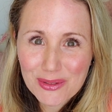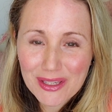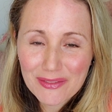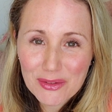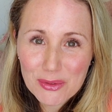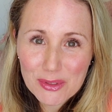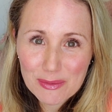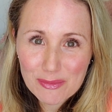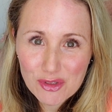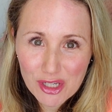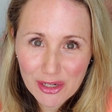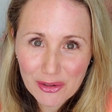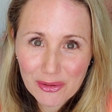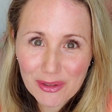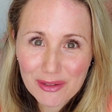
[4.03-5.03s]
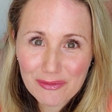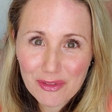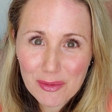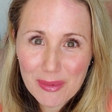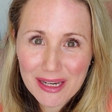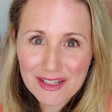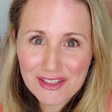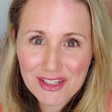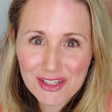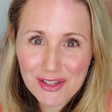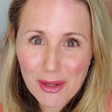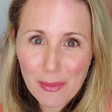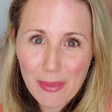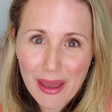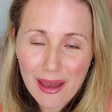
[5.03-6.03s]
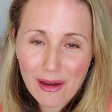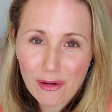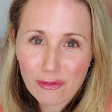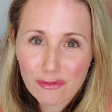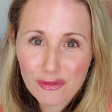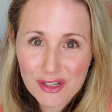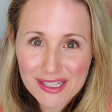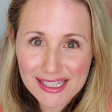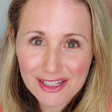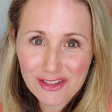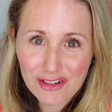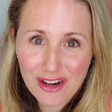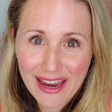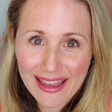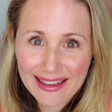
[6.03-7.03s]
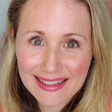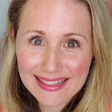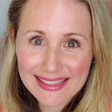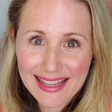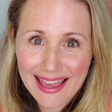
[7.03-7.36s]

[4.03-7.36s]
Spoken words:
give you some general information about freezing your eggs,